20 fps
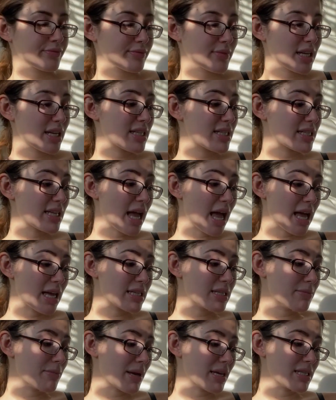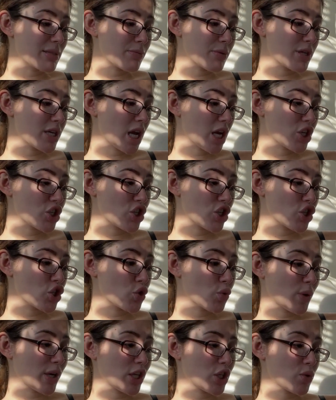It says Best Production
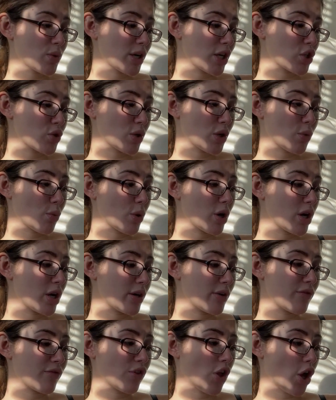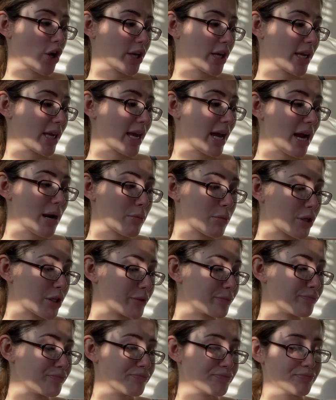twenty twenty twenty-one Vlogging
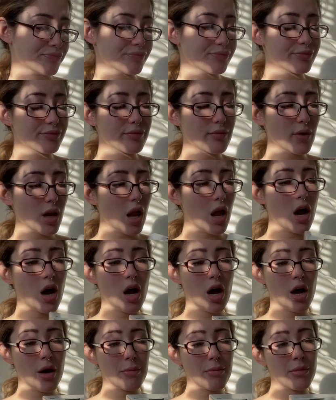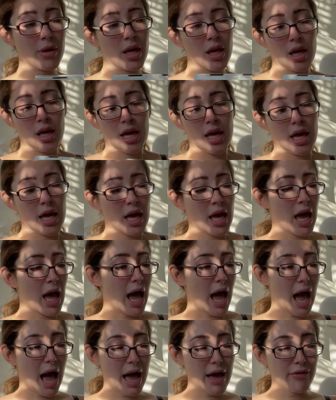Camera. Um,
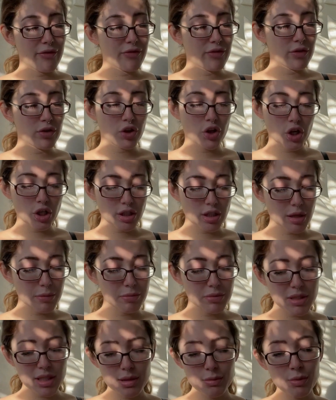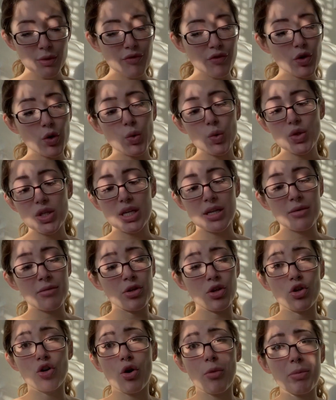I've looked up some reviews
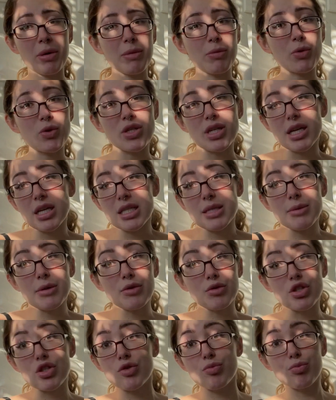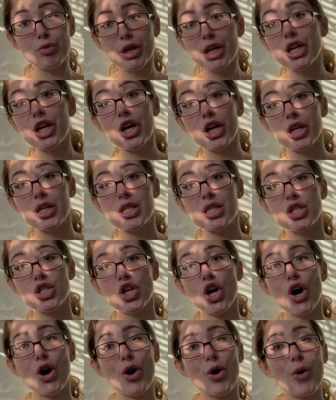and, you know, people say it's, it's pretty good.
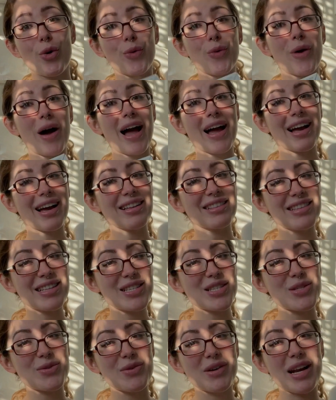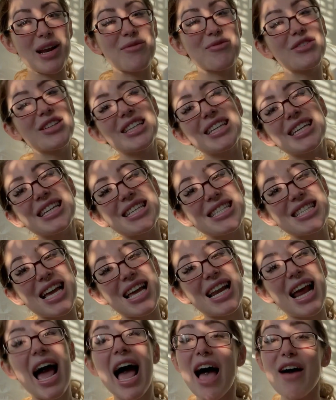So I got this one. I'm really
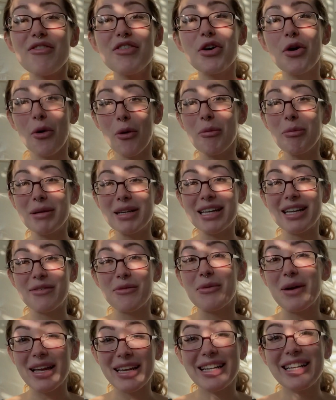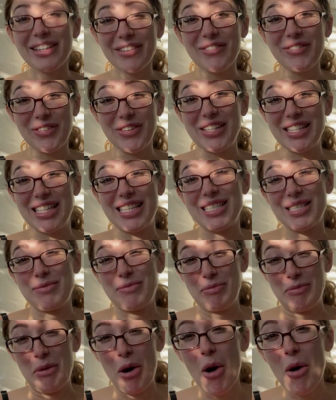excited. I haven't opened it, waiting for this
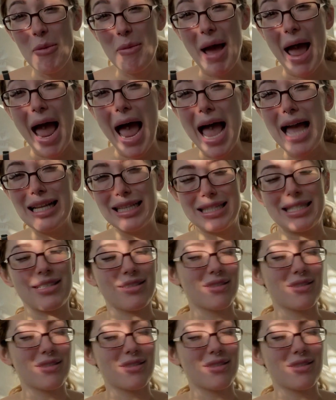moment.